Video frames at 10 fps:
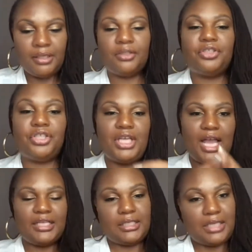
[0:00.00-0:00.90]
She
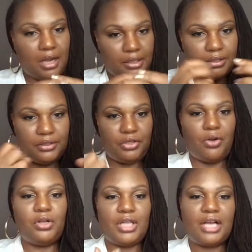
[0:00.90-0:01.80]
has a lot,
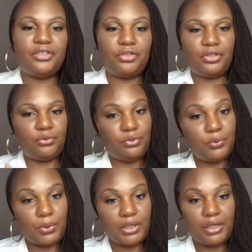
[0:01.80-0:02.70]
her locks are still
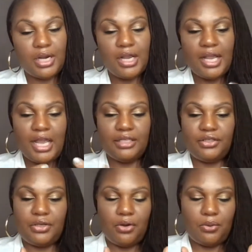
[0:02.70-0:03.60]
newer. And
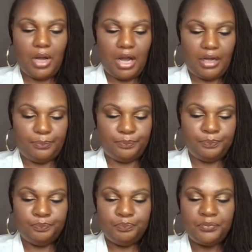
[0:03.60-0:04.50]
so
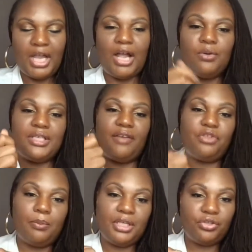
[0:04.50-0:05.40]
I always have to
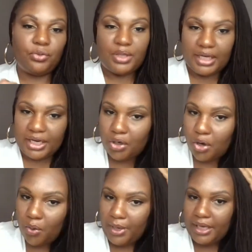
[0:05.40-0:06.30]
make sure that I
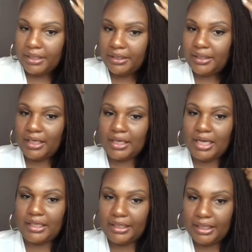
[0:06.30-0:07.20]
go in and
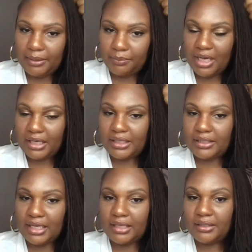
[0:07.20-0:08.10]
I keep that
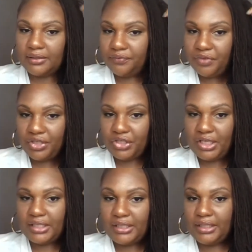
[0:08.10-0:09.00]
tension
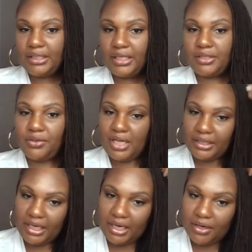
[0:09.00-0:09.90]
consistent so that
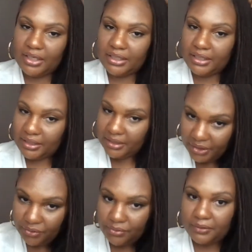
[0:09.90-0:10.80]
the hair can
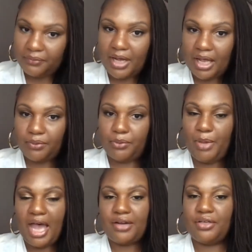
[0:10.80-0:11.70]
continue to follow the
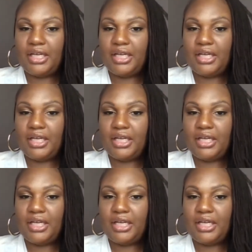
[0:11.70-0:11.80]
pattern